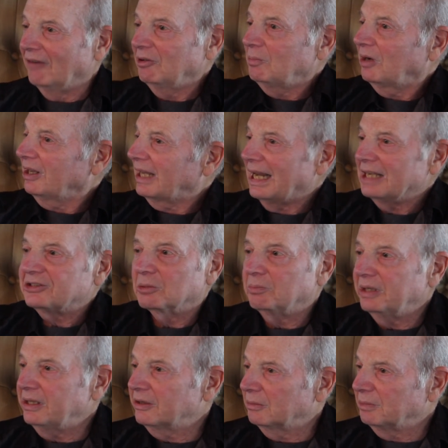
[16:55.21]
everybody that has to
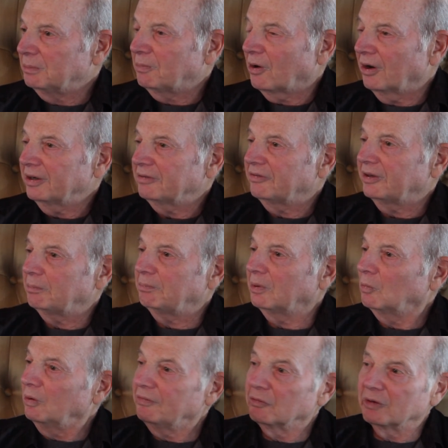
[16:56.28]
be there and be part of it,
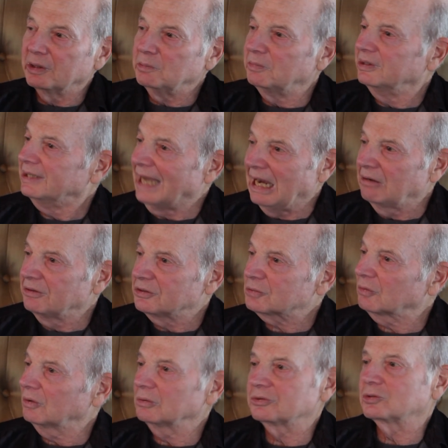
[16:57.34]
but we've already been down
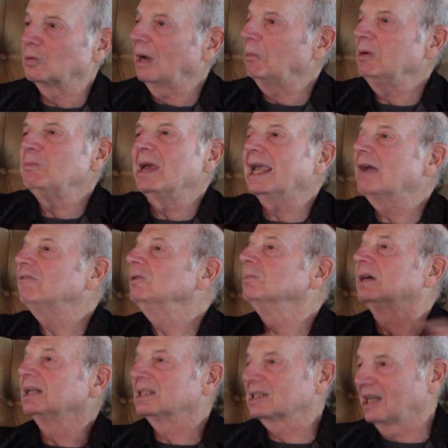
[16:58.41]
this road, so we make
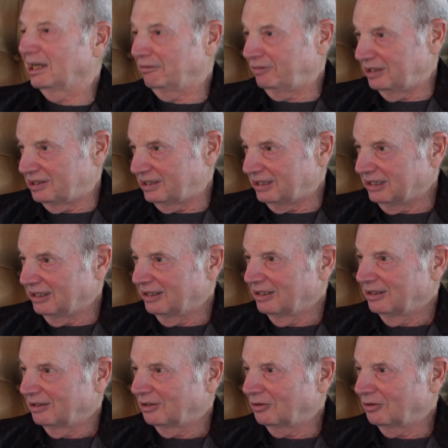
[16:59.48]
everybody's life easy. Right.